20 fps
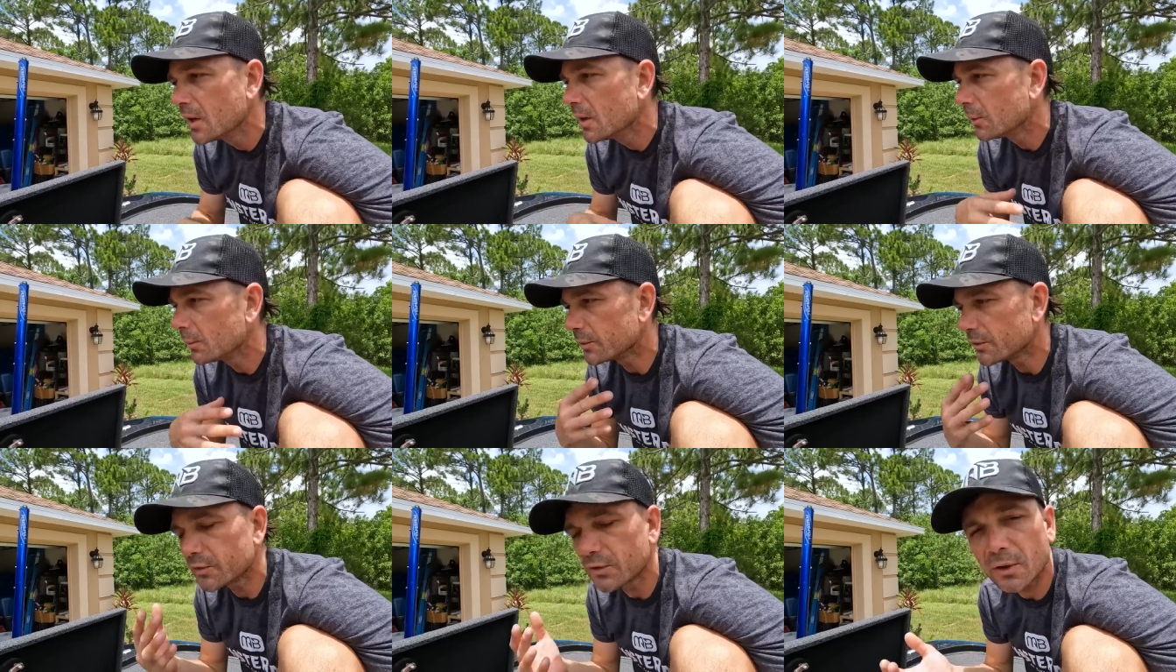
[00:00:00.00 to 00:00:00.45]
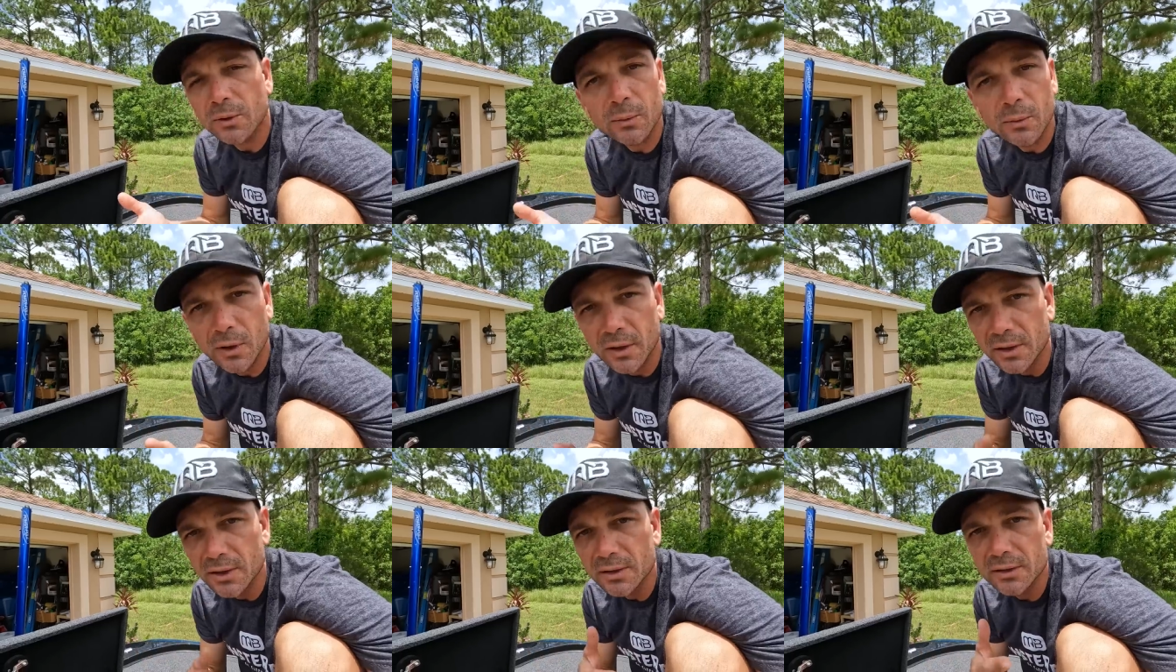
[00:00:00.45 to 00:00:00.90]
When you start
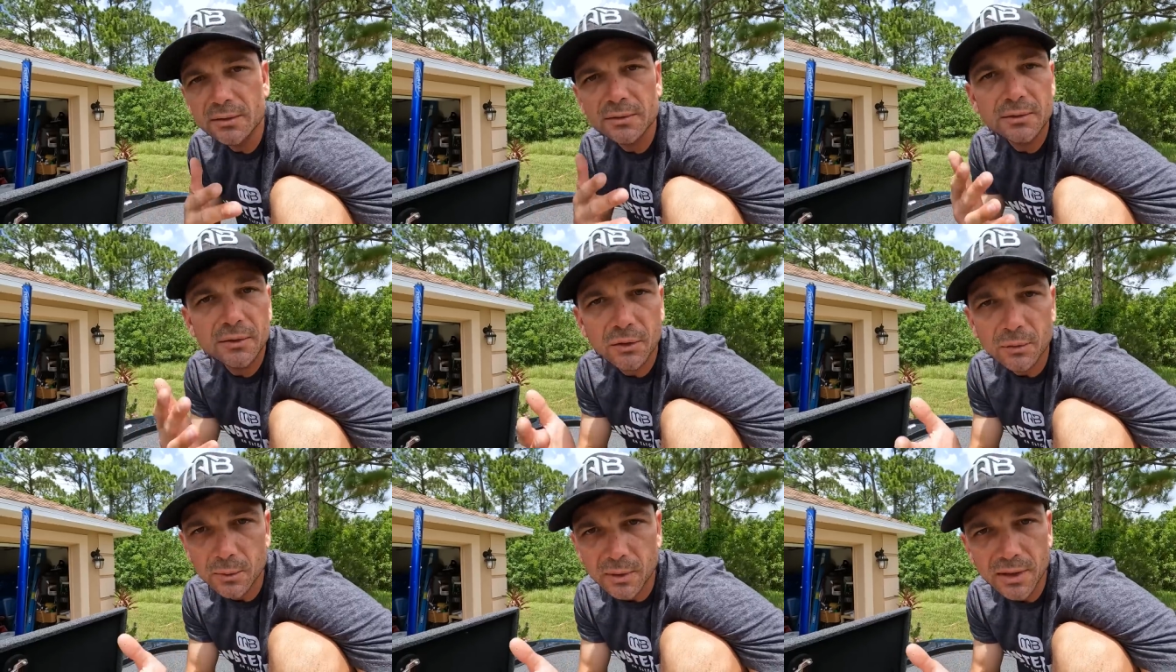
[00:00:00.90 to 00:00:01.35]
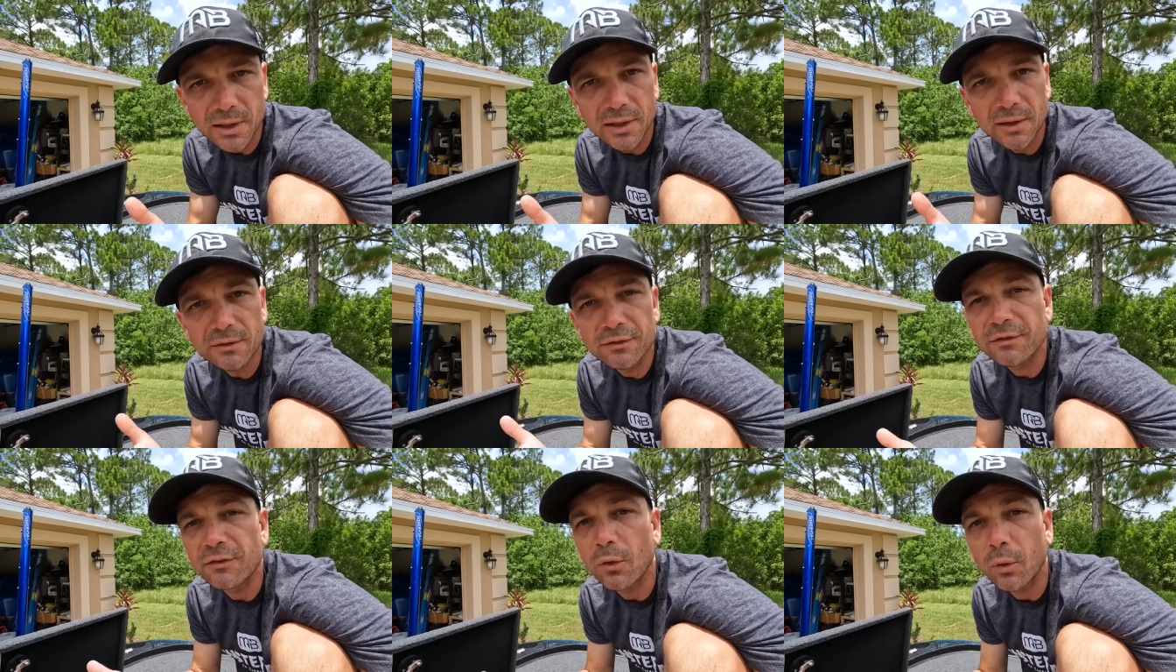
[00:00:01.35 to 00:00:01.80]
running
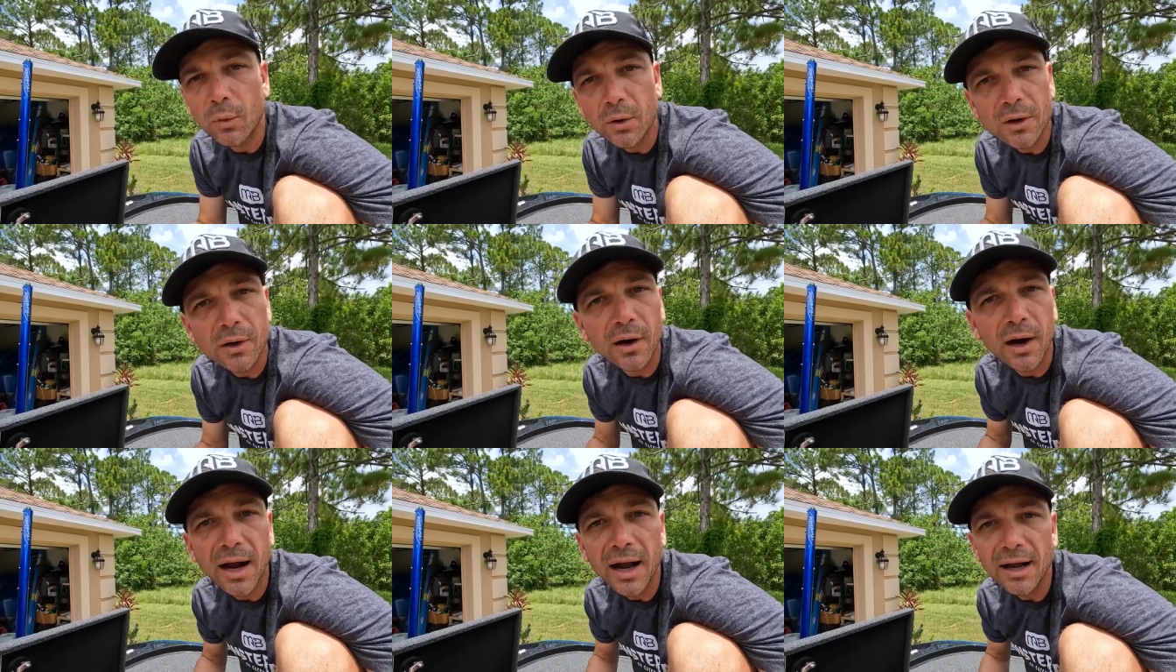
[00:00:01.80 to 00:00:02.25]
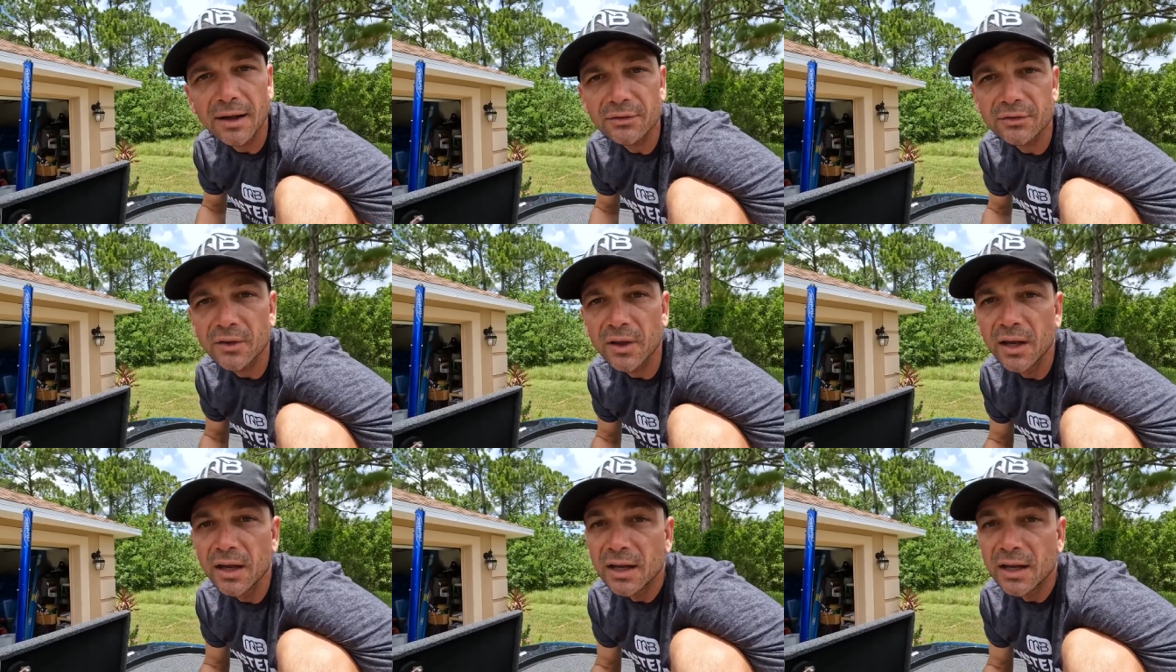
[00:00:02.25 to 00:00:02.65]
3-4 graphs,